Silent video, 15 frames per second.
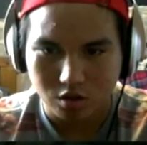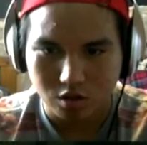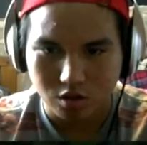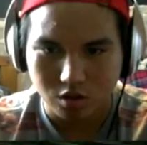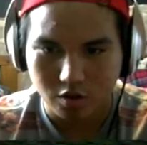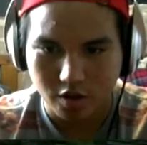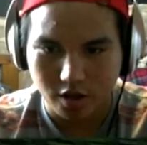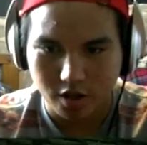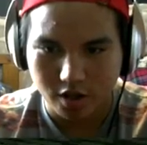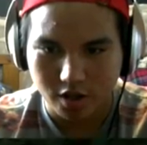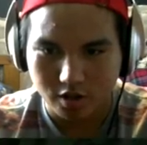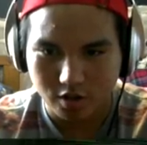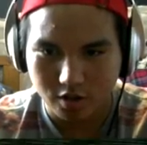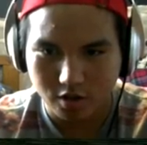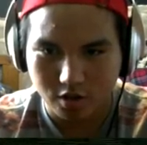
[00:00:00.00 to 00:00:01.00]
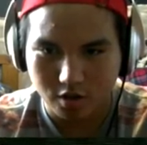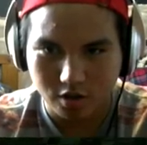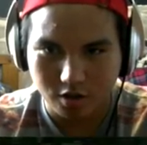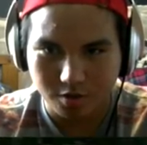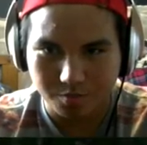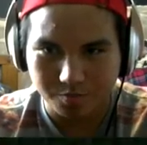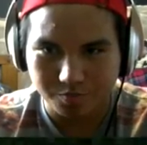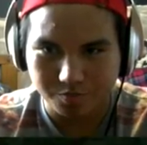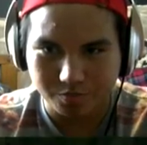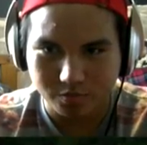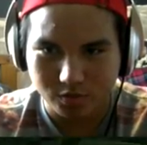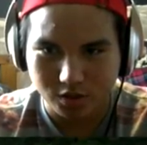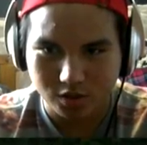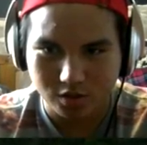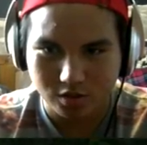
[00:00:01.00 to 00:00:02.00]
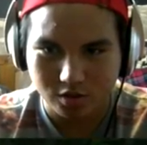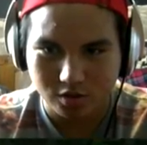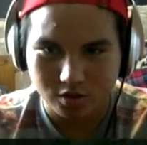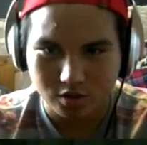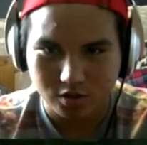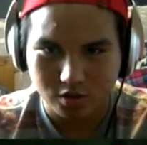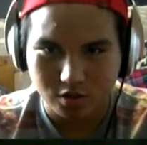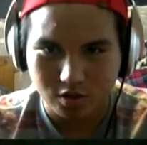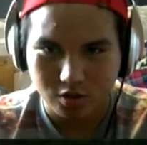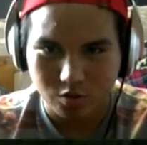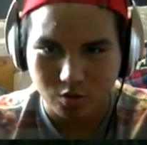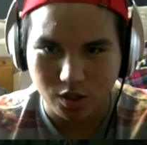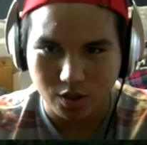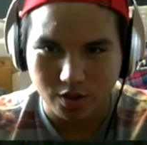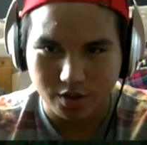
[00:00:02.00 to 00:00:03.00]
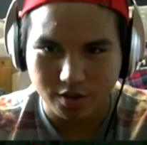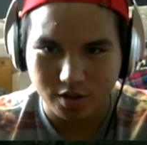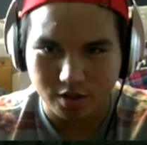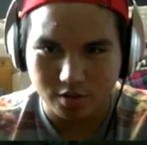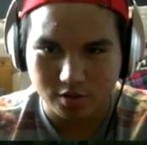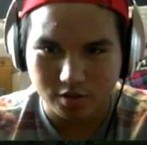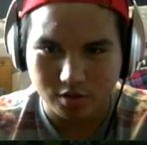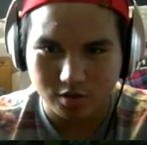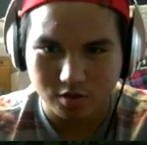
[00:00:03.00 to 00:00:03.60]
Okay, wow, I thought it was...